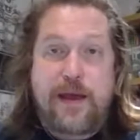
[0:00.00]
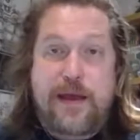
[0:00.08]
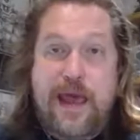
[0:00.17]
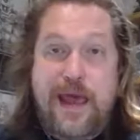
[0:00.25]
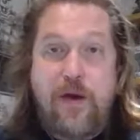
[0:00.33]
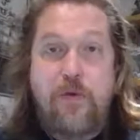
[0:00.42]

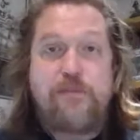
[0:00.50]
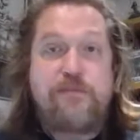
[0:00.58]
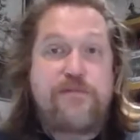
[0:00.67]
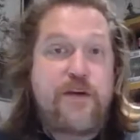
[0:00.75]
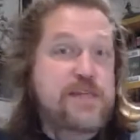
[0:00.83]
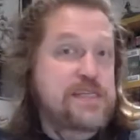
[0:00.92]
Now,
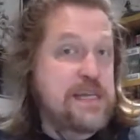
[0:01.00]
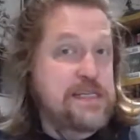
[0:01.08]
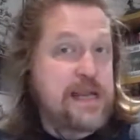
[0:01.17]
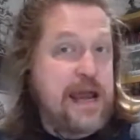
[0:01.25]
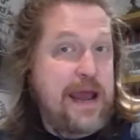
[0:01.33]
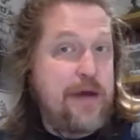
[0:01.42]
firstly,
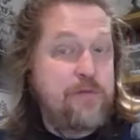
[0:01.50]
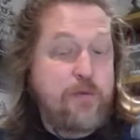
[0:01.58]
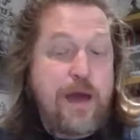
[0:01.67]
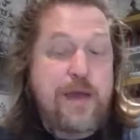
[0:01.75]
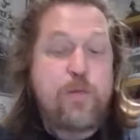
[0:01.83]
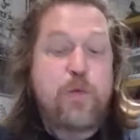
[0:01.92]
to get out of
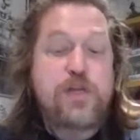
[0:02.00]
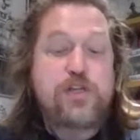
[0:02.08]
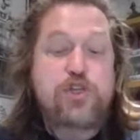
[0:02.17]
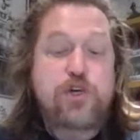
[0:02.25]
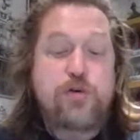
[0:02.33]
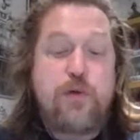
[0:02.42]
the way,
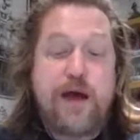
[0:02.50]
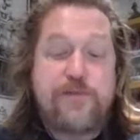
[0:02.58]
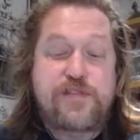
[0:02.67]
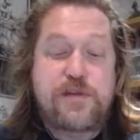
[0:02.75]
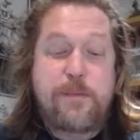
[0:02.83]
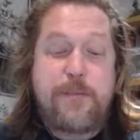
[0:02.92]
we do
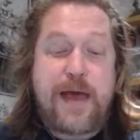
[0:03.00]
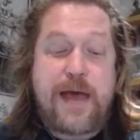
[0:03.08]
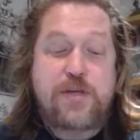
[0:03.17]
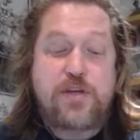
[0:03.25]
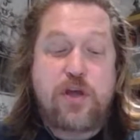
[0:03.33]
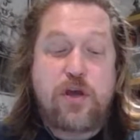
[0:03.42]
have some
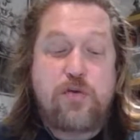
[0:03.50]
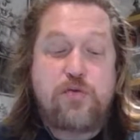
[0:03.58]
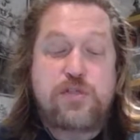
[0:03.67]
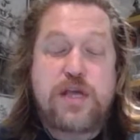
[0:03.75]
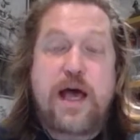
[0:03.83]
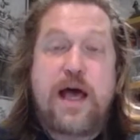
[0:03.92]
bad
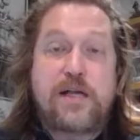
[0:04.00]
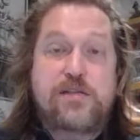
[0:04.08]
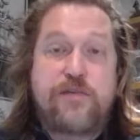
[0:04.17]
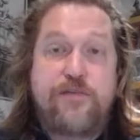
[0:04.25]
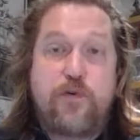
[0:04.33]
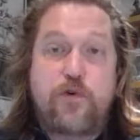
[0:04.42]
news,
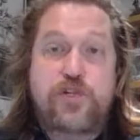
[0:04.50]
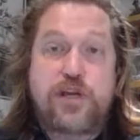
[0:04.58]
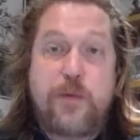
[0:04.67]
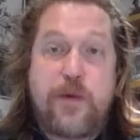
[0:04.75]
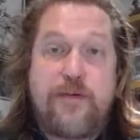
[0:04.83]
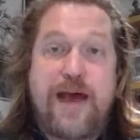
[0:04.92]
as
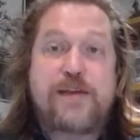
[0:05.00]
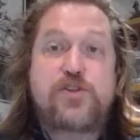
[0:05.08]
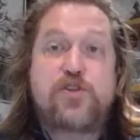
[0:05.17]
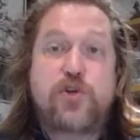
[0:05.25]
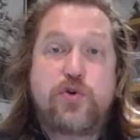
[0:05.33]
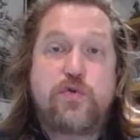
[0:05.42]
unfortunately we've had
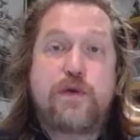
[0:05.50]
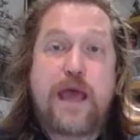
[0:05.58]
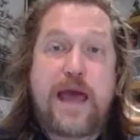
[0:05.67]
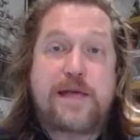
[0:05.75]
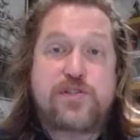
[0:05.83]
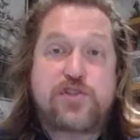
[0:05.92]
2
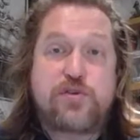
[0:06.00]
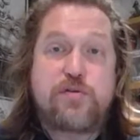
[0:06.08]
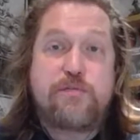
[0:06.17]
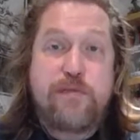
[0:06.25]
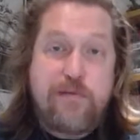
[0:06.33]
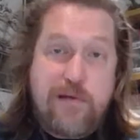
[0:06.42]
guests
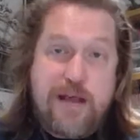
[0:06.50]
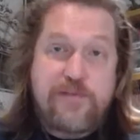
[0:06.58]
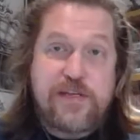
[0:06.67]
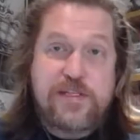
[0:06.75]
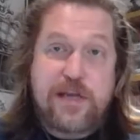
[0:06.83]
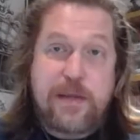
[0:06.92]
who had
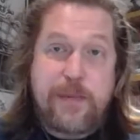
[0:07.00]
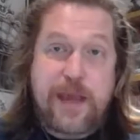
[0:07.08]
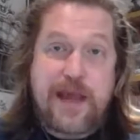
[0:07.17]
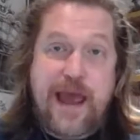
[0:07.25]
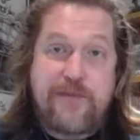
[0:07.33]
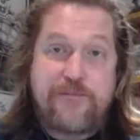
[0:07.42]
previously
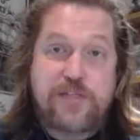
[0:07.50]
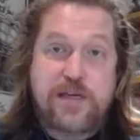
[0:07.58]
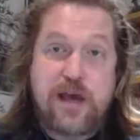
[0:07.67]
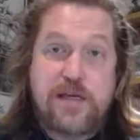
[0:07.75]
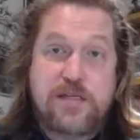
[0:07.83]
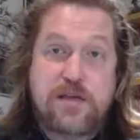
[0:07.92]
been
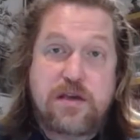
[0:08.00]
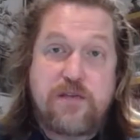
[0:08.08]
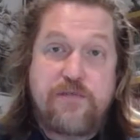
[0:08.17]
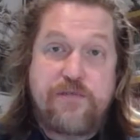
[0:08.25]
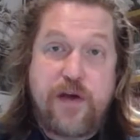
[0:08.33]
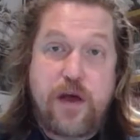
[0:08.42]
advertised and
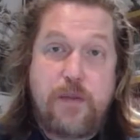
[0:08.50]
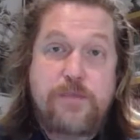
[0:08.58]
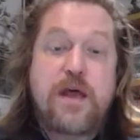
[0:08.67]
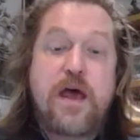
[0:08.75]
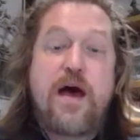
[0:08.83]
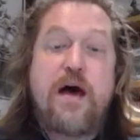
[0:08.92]

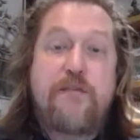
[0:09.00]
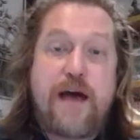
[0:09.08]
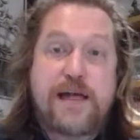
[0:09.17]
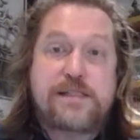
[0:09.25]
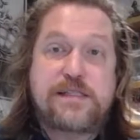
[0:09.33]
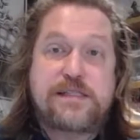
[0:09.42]
confirmed have
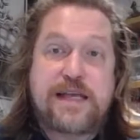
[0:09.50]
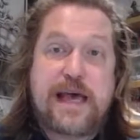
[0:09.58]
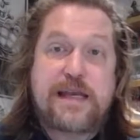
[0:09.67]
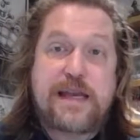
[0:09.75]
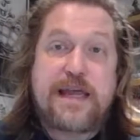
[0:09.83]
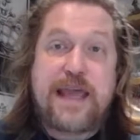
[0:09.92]
had to
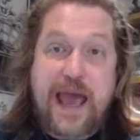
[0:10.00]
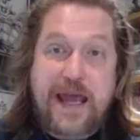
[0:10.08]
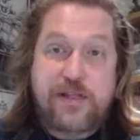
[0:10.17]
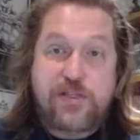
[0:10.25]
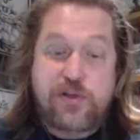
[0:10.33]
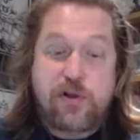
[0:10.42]
sadly
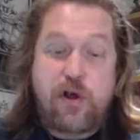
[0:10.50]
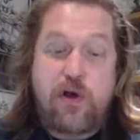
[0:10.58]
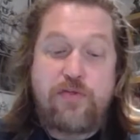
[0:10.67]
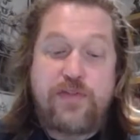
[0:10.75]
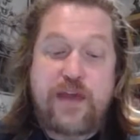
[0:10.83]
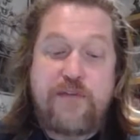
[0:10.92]
cancel
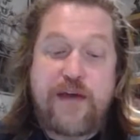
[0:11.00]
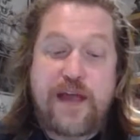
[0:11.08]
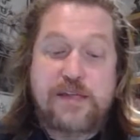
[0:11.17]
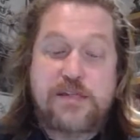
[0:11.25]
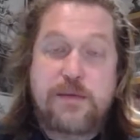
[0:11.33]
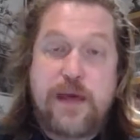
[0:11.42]
on the
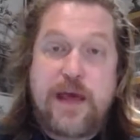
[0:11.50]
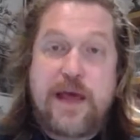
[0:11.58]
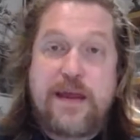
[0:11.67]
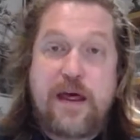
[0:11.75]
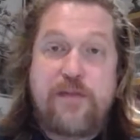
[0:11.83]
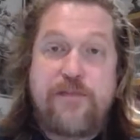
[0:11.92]
event.
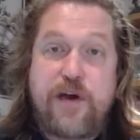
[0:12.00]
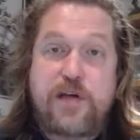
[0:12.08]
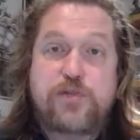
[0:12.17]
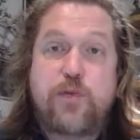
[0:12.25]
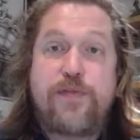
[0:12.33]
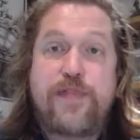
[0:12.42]
Now, the
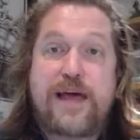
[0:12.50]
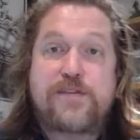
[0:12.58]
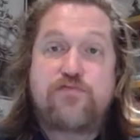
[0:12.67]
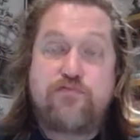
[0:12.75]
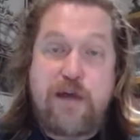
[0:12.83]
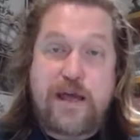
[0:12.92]
first one,
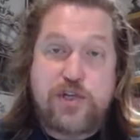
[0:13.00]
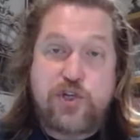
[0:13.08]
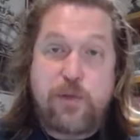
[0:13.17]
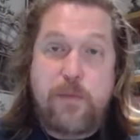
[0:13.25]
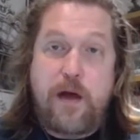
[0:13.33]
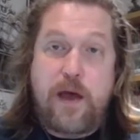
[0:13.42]
that's
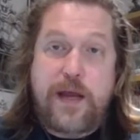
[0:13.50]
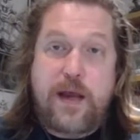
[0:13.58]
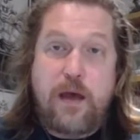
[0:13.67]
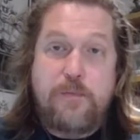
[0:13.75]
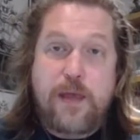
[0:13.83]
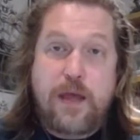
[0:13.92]
Rachel Miner.